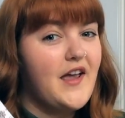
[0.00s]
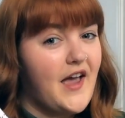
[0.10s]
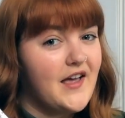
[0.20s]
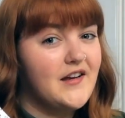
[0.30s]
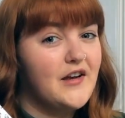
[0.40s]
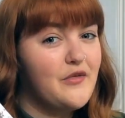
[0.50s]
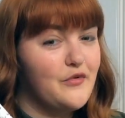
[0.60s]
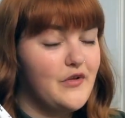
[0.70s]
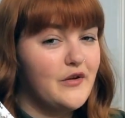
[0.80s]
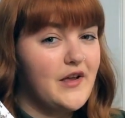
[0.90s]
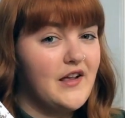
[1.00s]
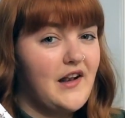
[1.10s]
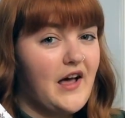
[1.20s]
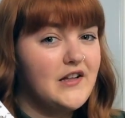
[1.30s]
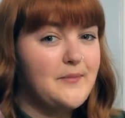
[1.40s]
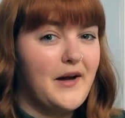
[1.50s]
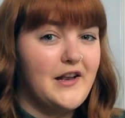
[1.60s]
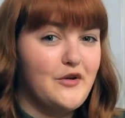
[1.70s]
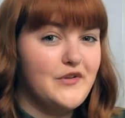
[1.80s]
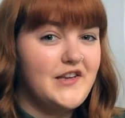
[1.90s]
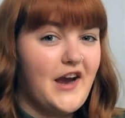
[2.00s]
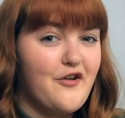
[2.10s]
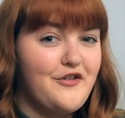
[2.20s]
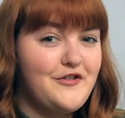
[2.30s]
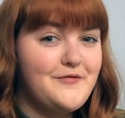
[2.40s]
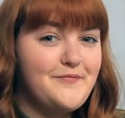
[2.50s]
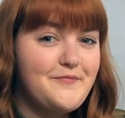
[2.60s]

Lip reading: and Through the Looking Glass by Lewis Carroll.